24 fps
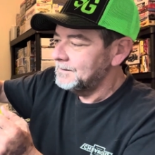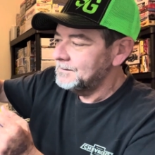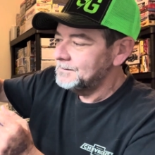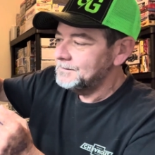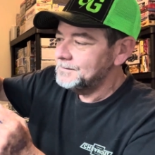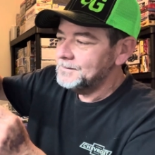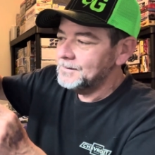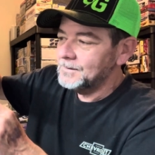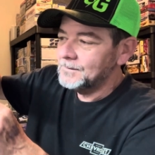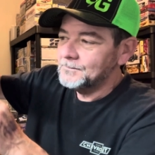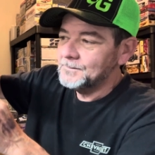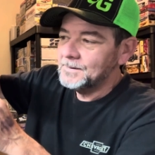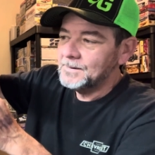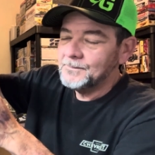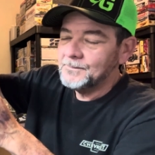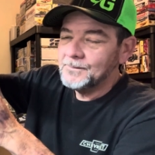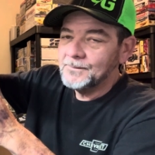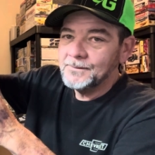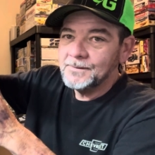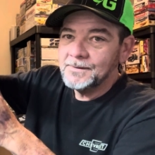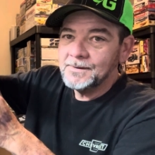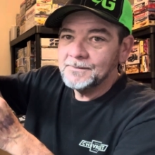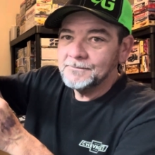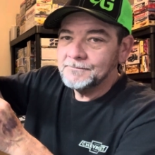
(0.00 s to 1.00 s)
Y'all remember
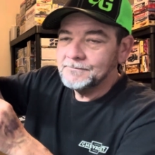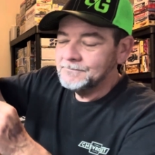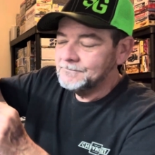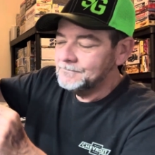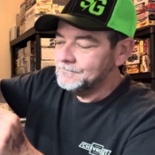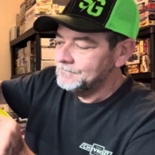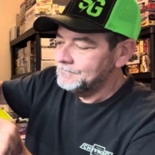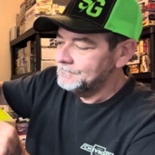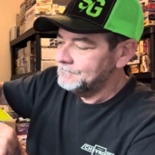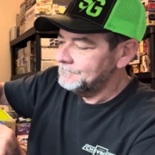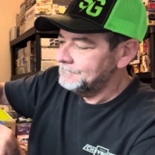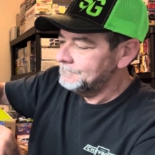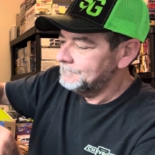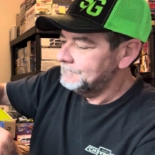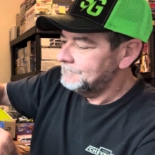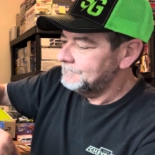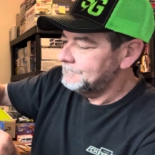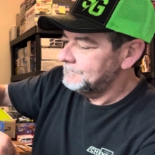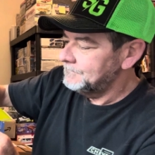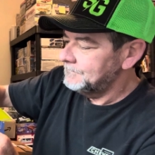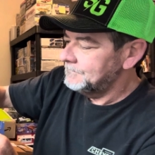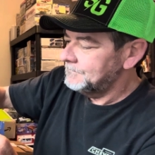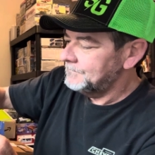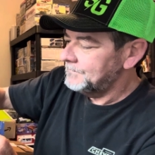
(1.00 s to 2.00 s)
them?
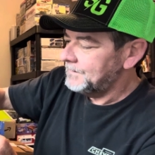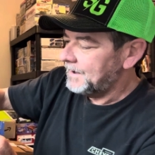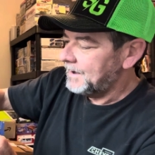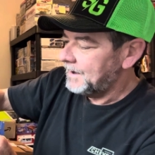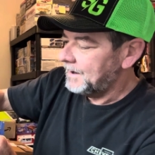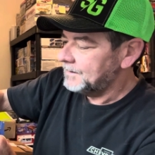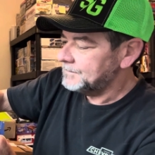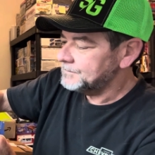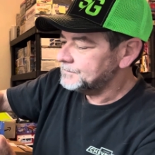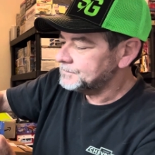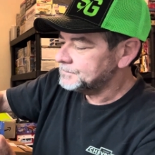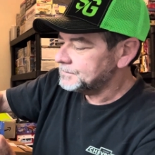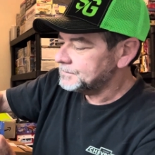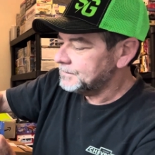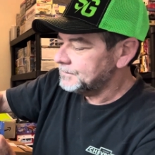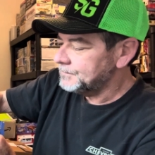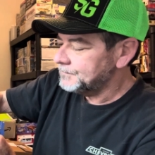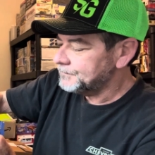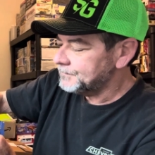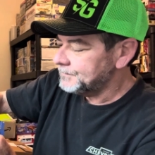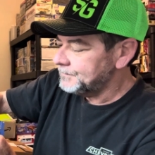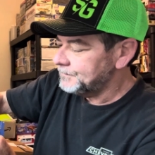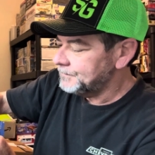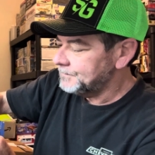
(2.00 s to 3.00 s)
The axles go
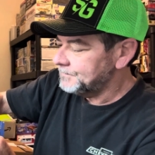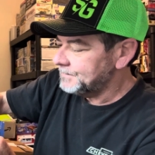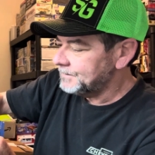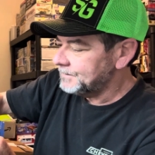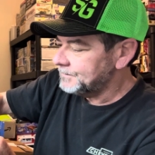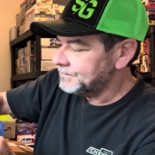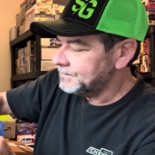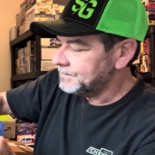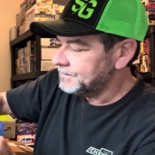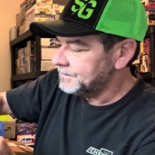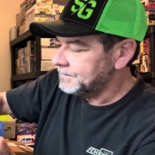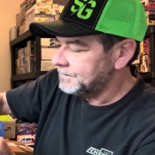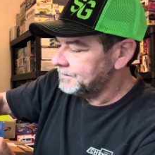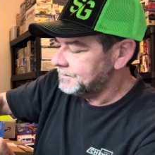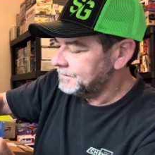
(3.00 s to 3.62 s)
through the motor.